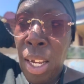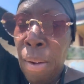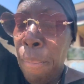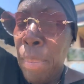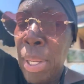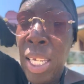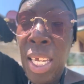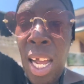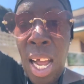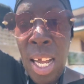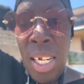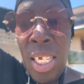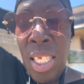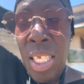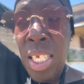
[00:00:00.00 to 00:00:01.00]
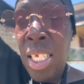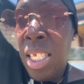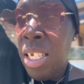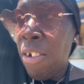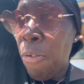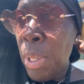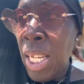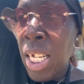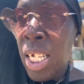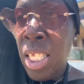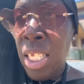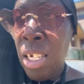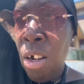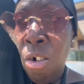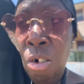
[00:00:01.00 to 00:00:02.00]
to be kind and sensitive, because
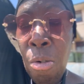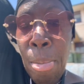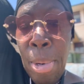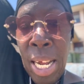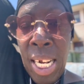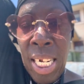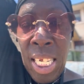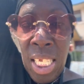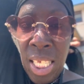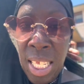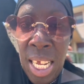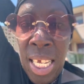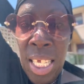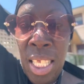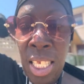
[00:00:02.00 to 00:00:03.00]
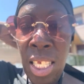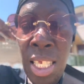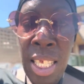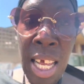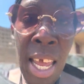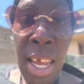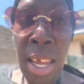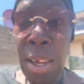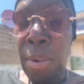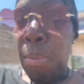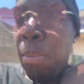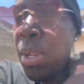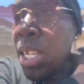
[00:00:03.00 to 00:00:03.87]
nobody stays the same.